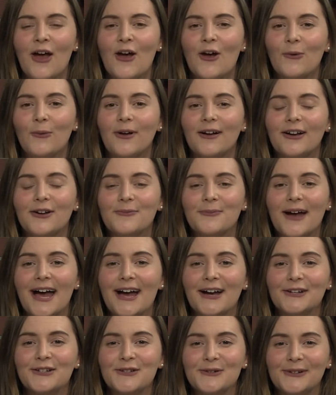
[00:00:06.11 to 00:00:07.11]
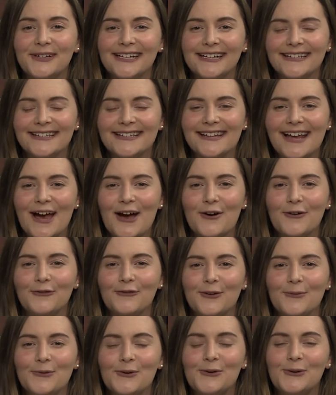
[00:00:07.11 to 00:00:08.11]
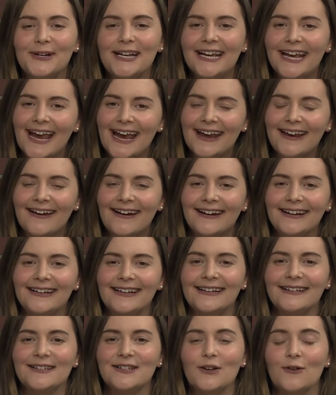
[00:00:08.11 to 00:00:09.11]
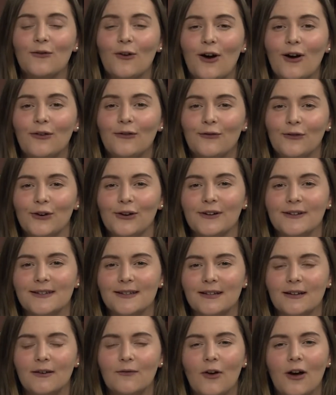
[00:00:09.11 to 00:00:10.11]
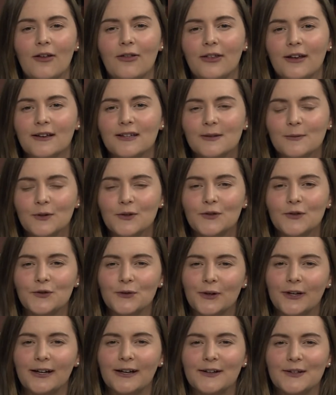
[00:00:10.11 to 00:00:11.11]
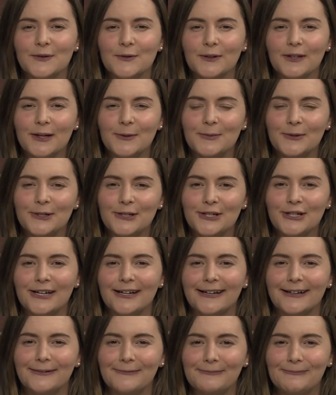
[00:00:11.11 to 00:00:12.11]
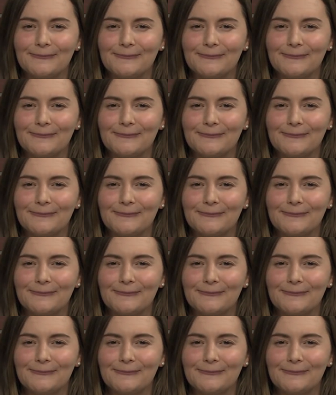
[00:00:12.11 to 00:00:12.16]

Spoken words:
Welcome back. Joining us now from Quinte Canine is Yvonne Ferguson. Yvonne, thanks so much for joining us. Really appreciate it.